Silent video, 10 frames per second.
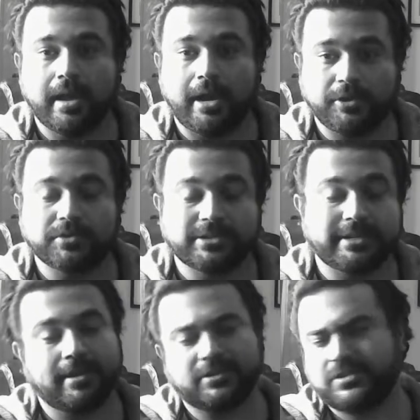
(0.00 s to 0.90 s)
how to use a
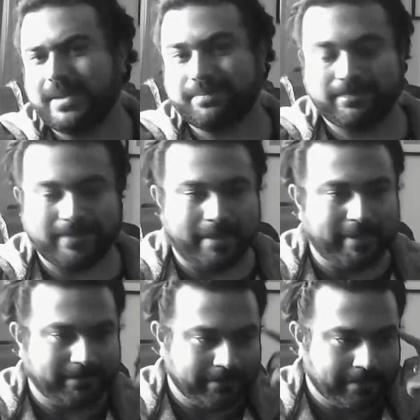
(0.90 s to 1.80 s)
guitar strap.
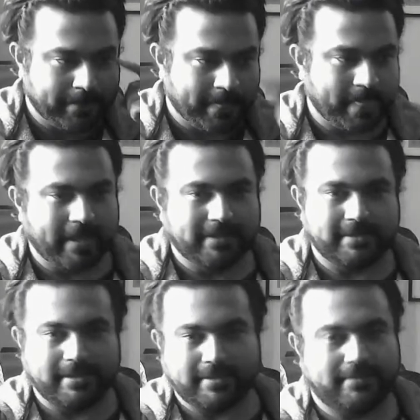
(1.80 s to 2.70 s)

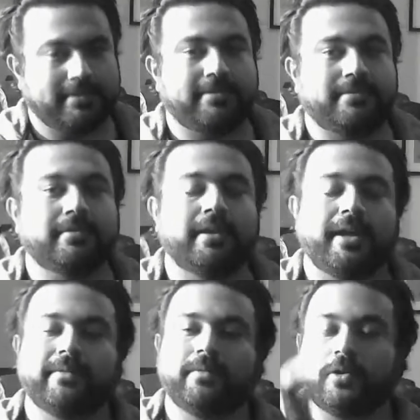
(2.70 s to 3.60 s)
See,
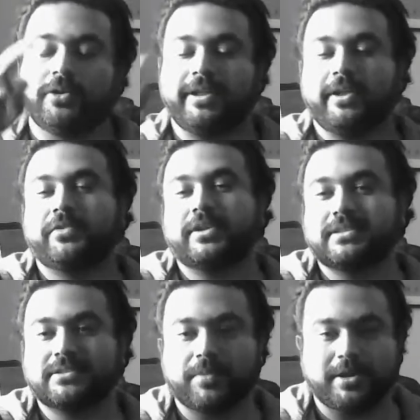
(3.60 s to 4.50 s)
I've already addressed
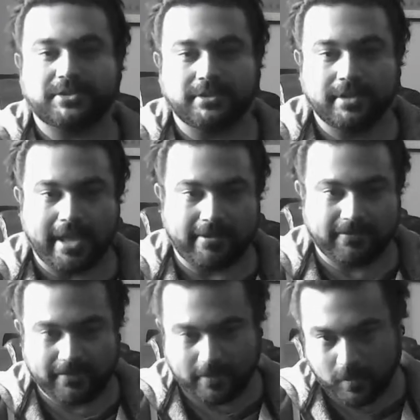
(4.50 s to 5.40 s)
this question.
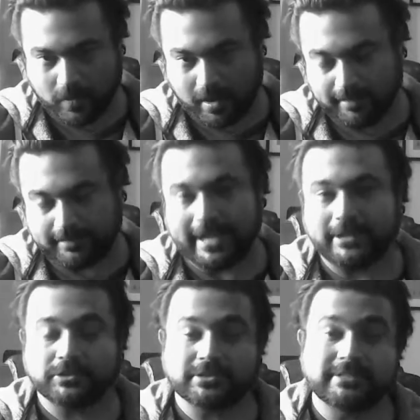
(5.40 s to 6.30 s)
If you are
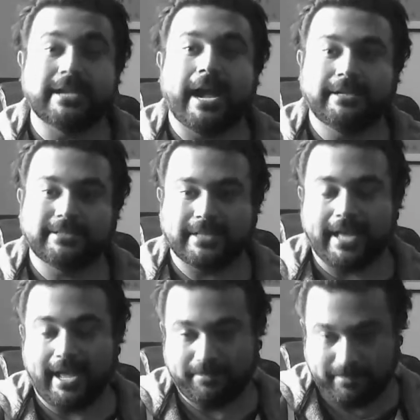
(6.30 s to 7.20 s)
planning to stand
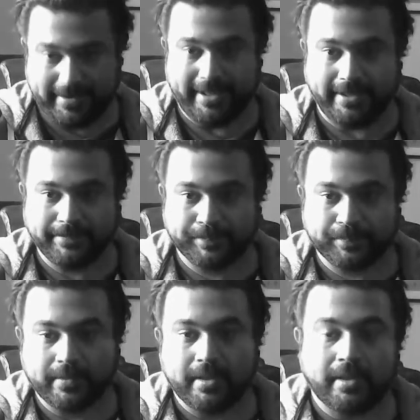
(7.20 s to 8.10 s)
and play,
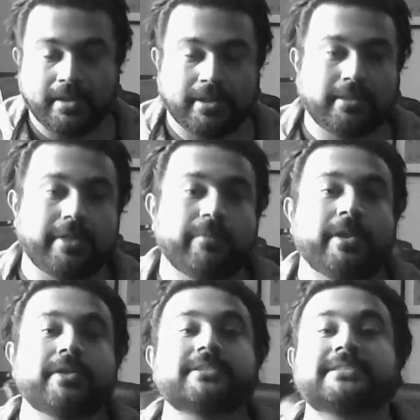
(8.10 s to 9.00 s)
then
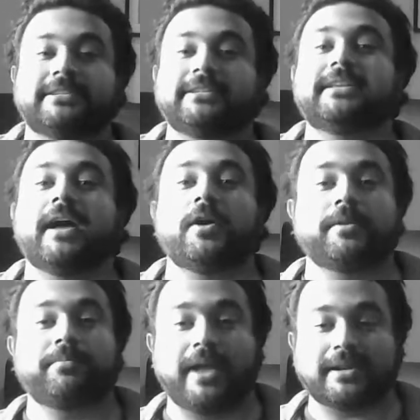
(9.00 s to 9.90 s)
when you're sitting
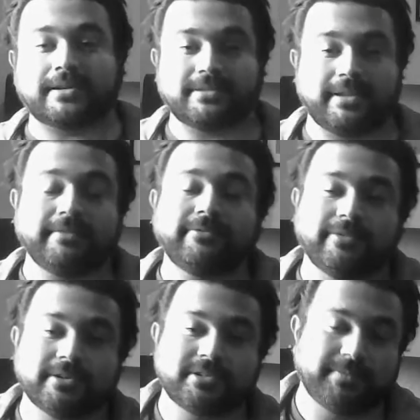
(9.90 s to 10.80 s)
down and practicing,
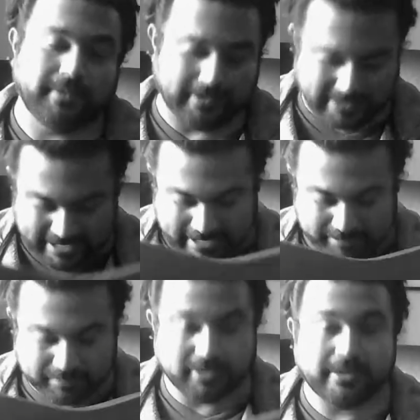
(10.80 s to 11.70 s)
first of all,
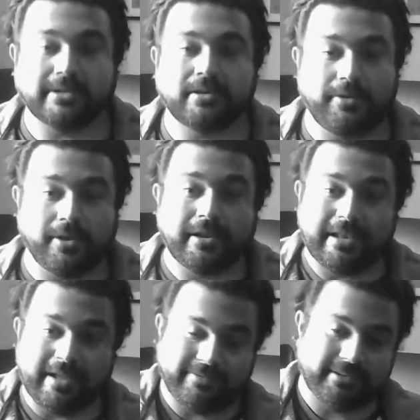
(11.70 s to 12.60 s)
keep the guitar on
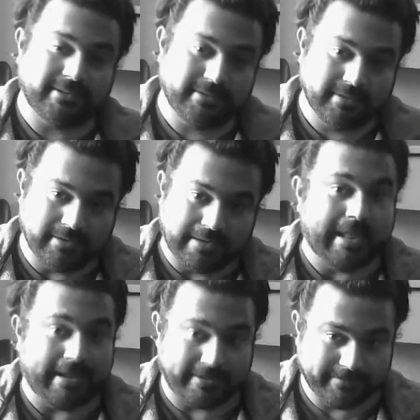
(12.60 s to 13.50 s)
your left
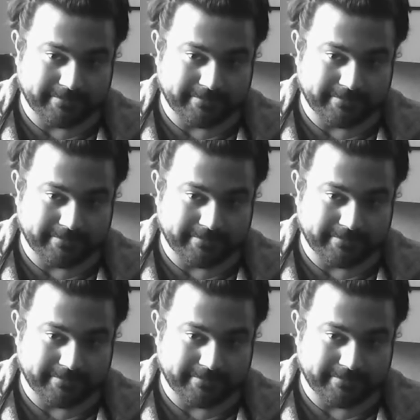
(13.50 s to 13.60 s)
leg.